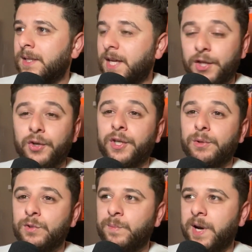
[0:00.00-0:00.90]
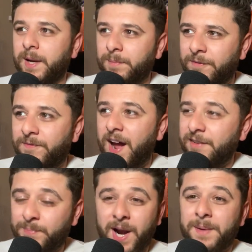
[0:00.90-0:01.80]
and they're a huge brand. But
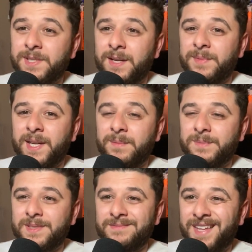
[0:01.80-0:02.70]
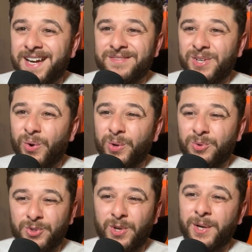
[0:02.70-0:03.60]
five primetime games, not even knowing who
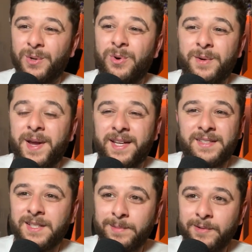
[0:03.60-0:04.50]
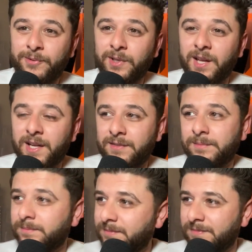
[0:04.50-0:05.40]
the starting quarterback is going to be for a lot of
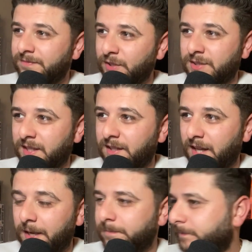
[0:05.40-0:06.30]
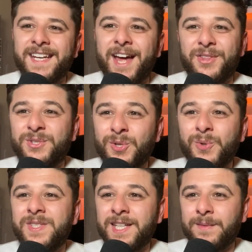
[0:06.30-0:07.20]
them, feels like a lot. Now, the two
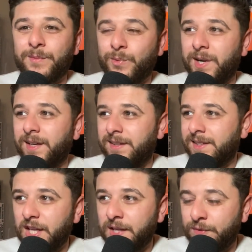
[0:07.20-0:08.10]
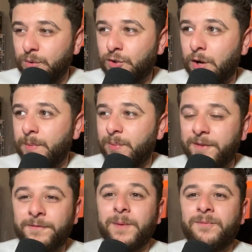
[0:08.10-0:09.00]
teams where, if you told me we
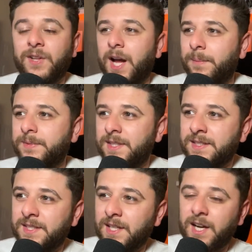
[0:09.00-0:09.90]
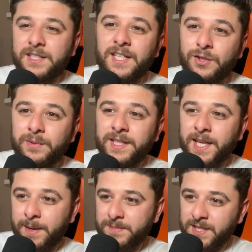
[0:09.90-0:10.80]
flip-flopped the Seahawks at three
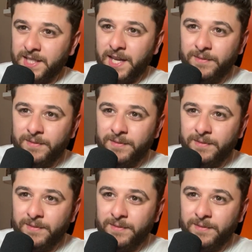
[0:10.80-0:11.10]
games and gave